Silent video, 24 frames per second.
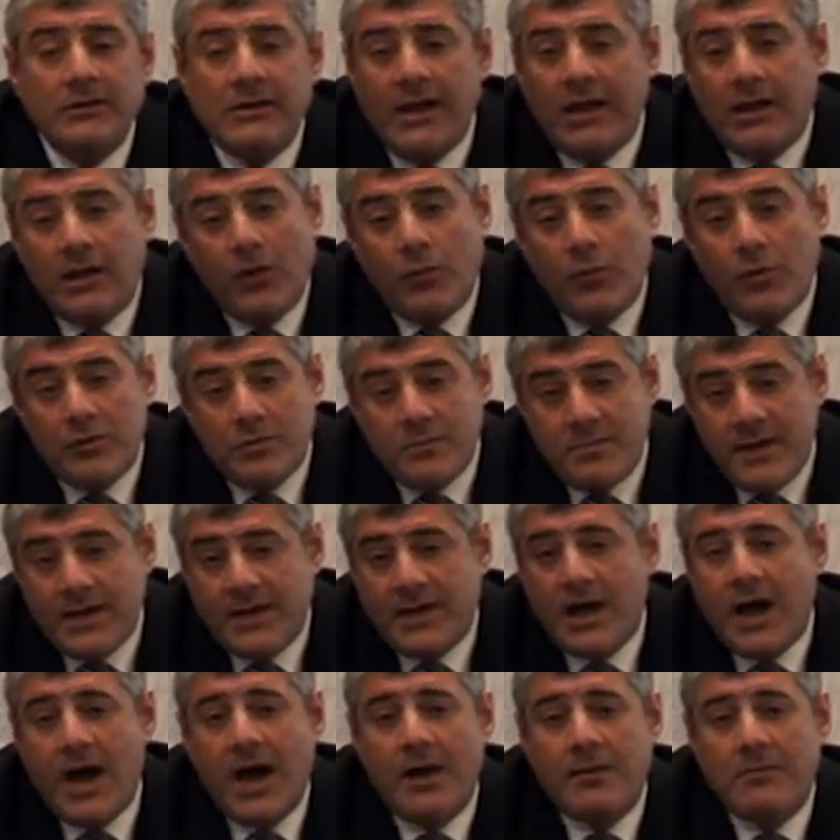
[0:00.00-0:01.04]
then it will
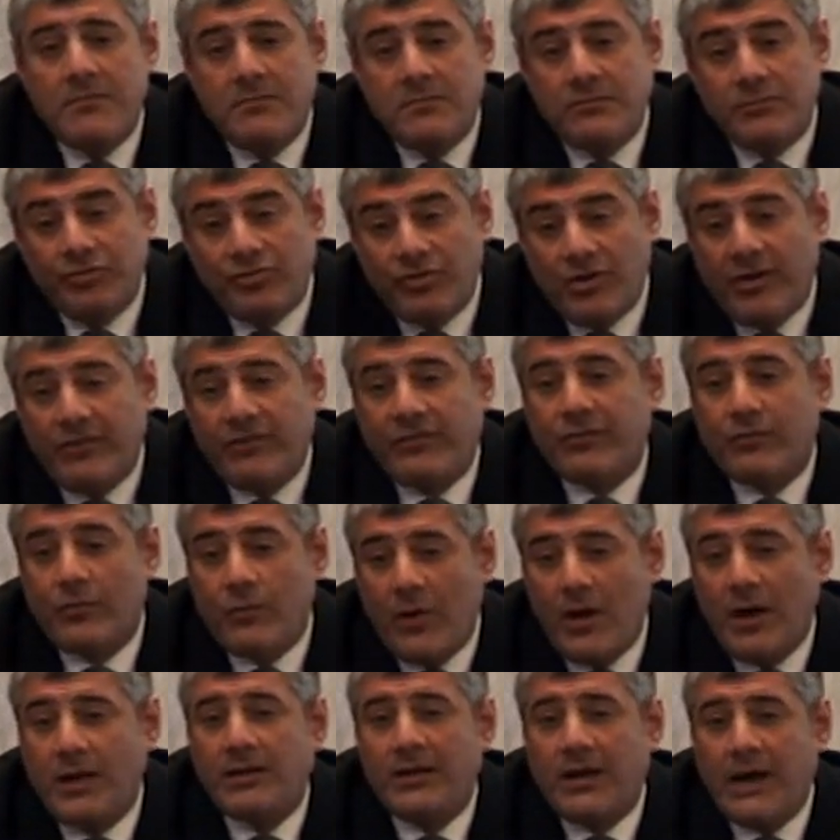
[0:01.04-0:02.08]
become just
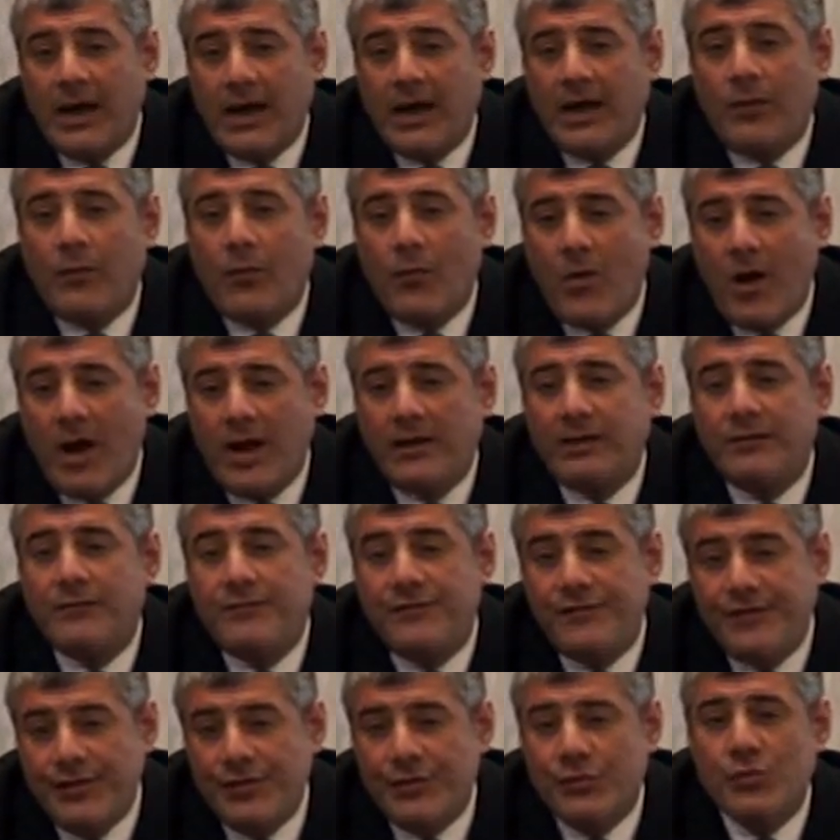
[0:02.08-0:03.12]
one, uh, one
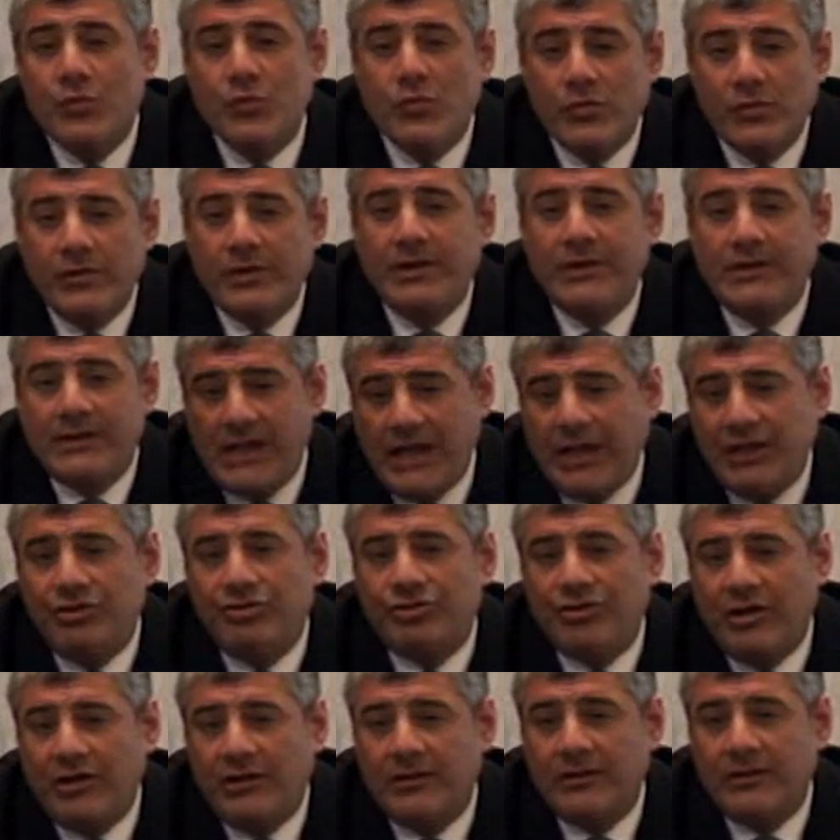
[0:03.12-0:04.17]
view in
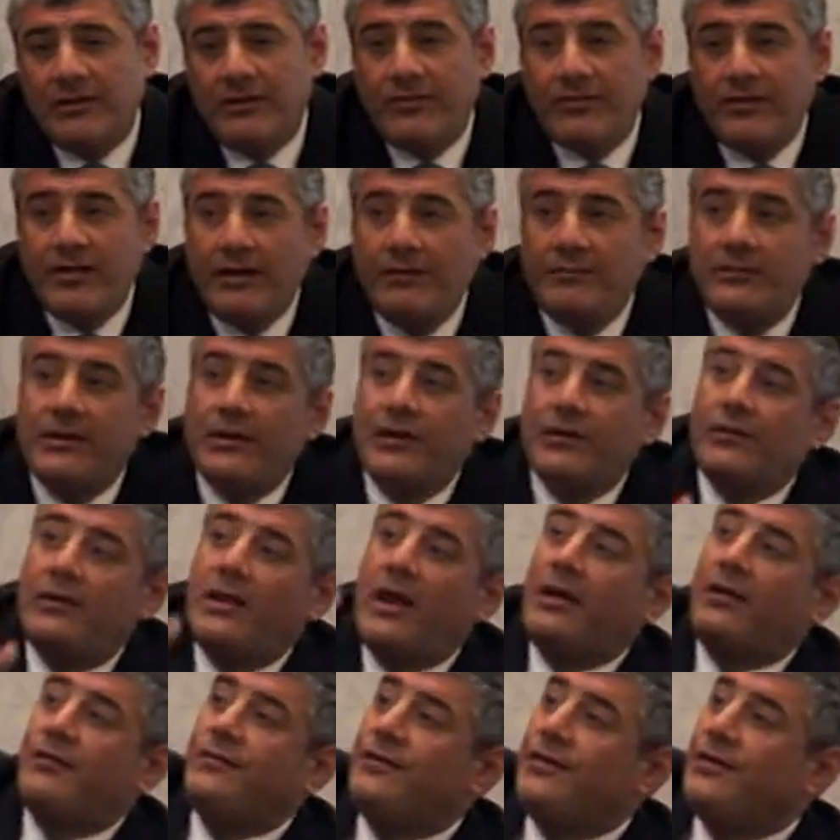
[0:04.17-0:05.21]
nation. Same thing
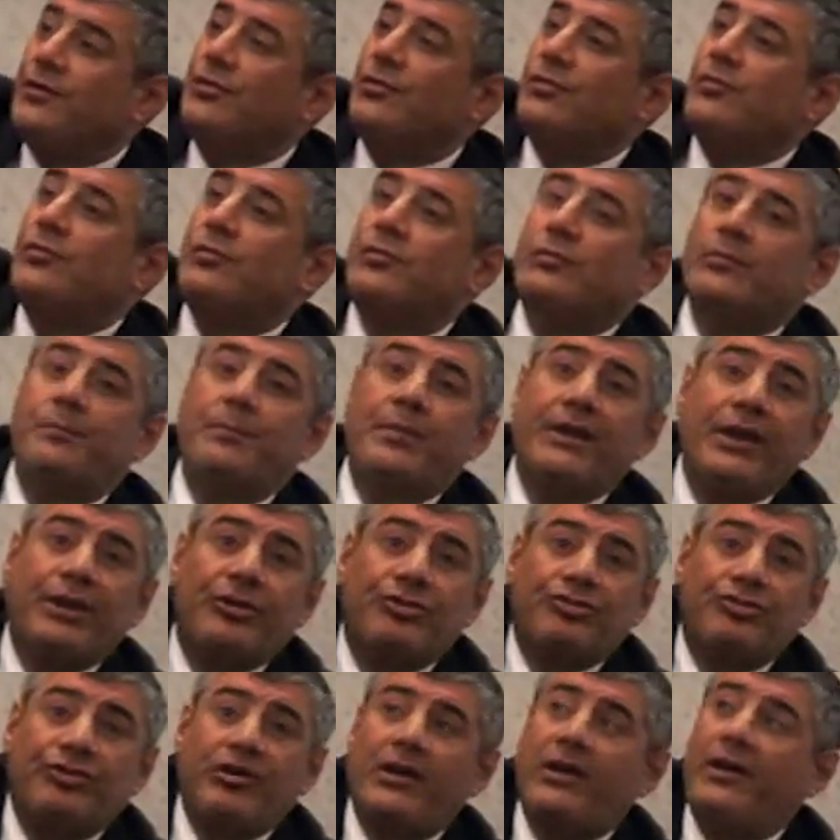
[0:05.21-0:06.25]
like view,
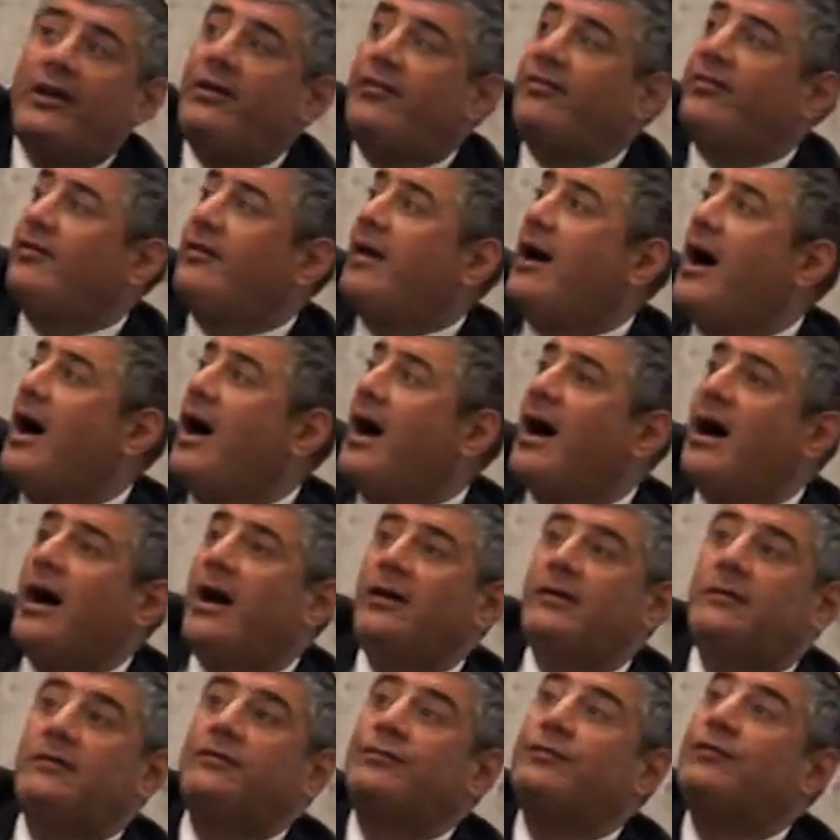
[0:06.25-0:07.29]
pictures,
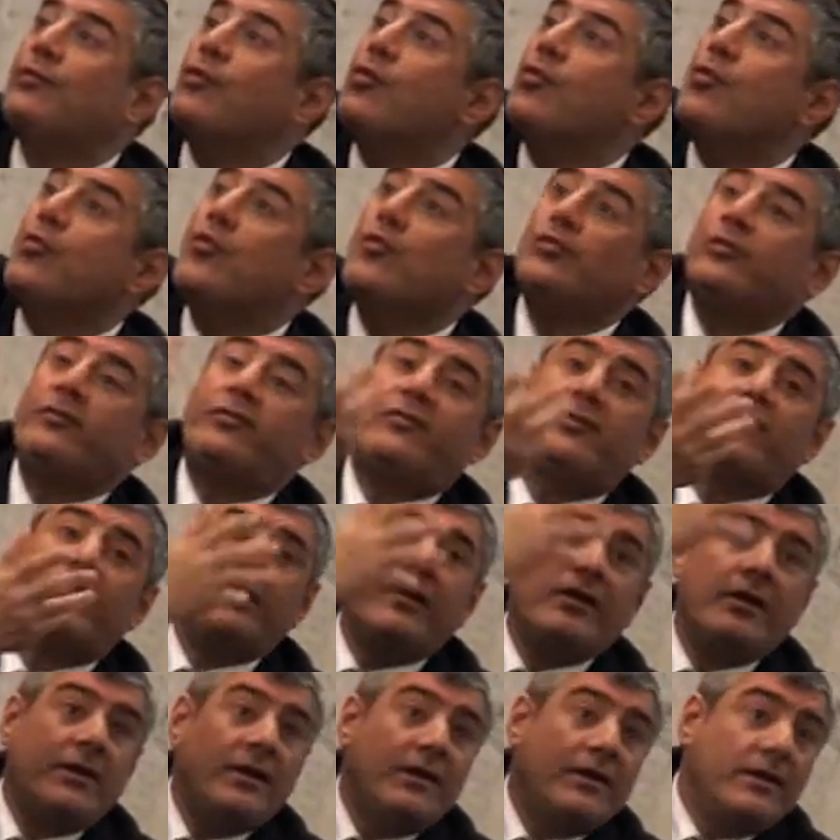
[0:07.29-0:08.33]
art, fruits,
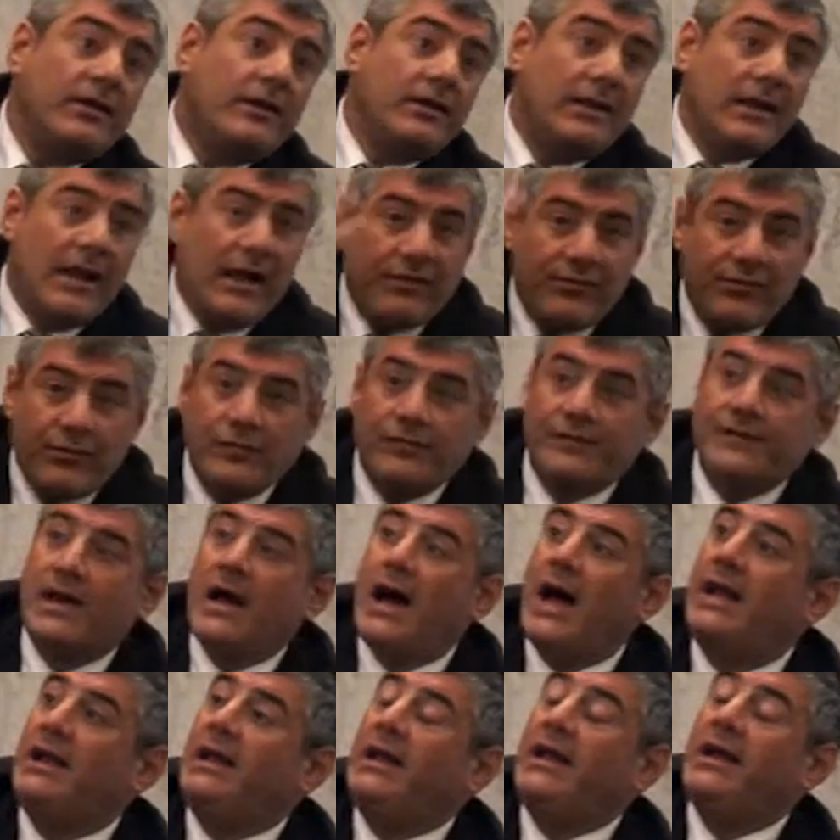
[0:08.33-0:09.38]
lots of
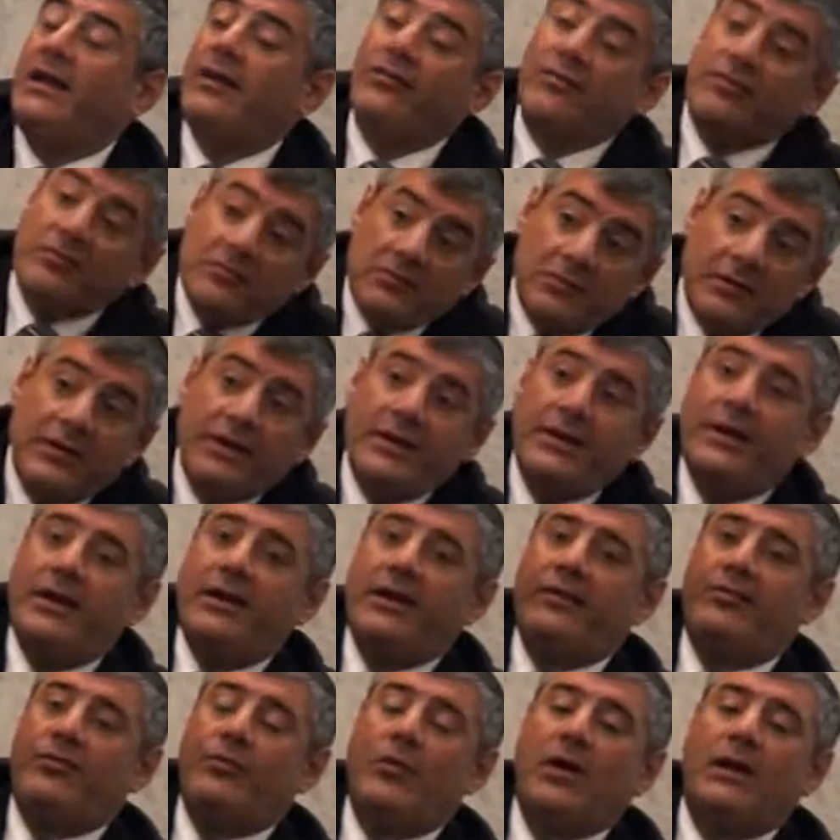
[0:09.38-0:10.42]
colors.
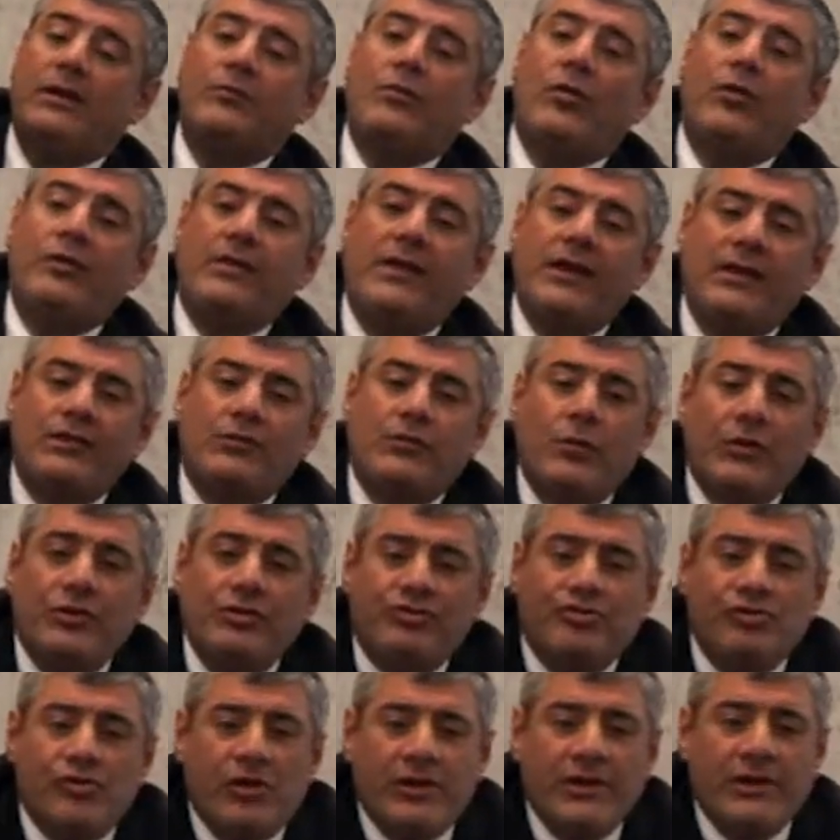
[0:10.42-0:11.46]
Here is one more thing to
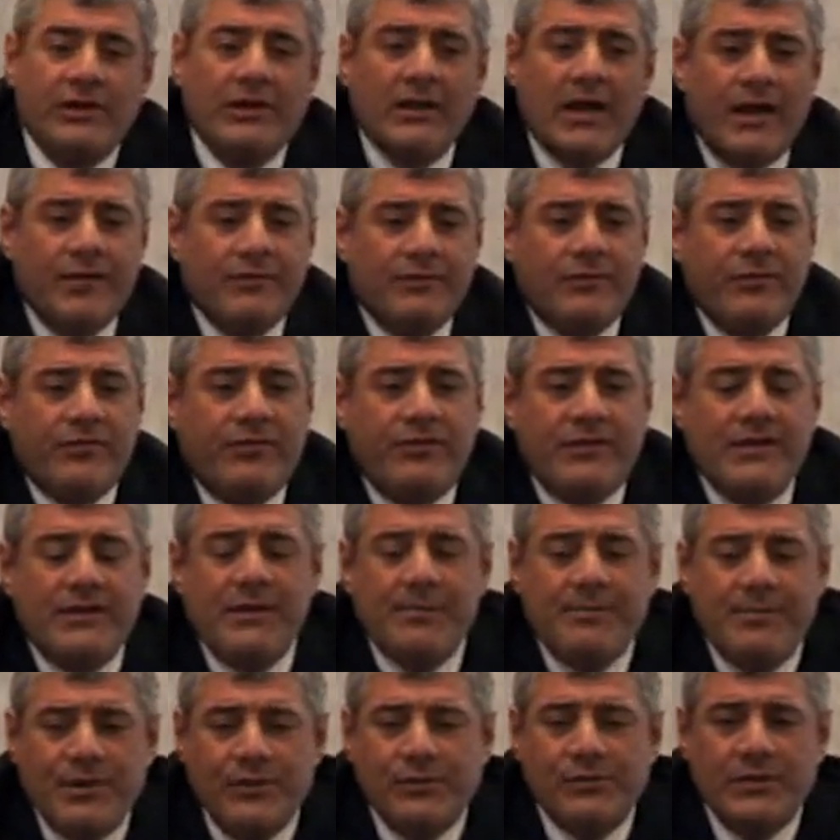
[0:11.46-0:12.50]
enjoy in life, to see
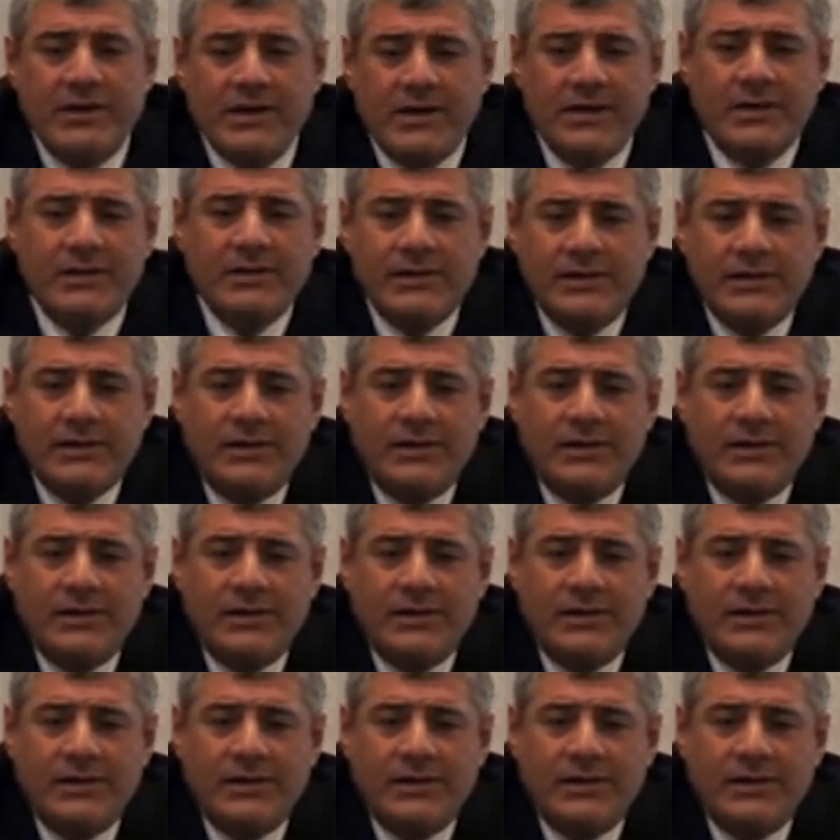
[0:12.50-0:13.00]
the beauty.